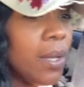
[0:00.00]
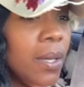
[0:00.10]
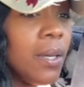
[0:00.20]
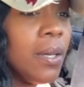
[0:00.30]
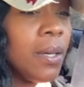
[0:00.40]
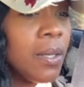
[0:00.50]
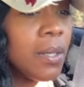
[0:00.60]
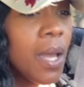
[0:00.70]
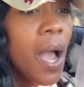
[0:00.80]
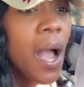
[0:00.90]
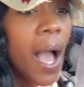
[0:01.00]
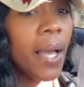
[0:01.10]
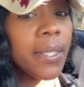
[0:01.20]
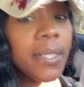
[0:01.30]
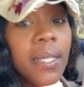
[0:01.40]
and
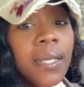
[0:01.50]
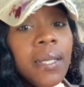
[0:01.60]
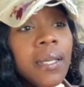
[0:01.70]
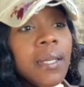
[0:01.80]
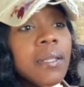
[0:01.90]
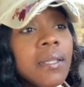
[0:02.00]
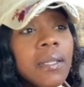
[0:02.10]
I can